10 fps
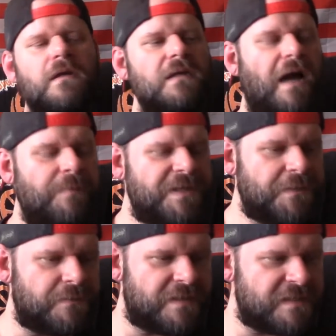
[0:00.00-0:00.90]
I've been
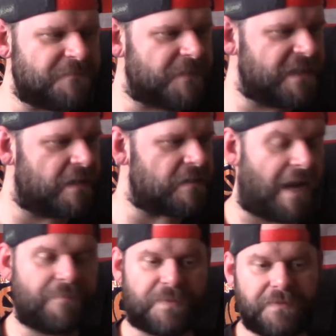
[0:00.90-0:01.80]
doing this for years.
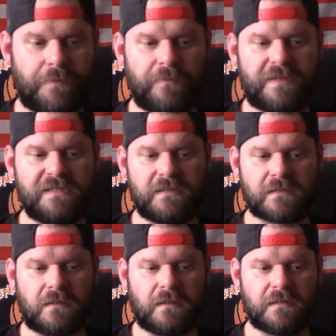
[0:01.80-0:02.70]
I've been doing this
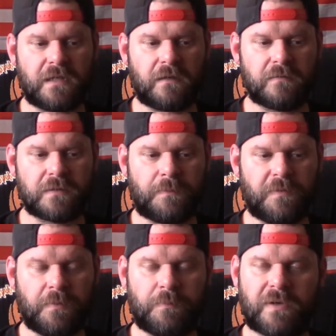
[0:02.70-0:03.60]
as long as Donald Trump
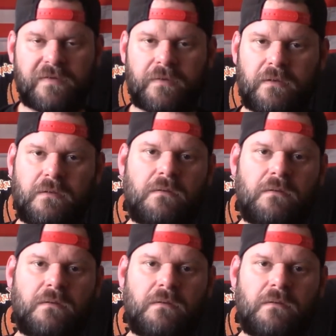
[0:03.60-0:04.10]
has been president.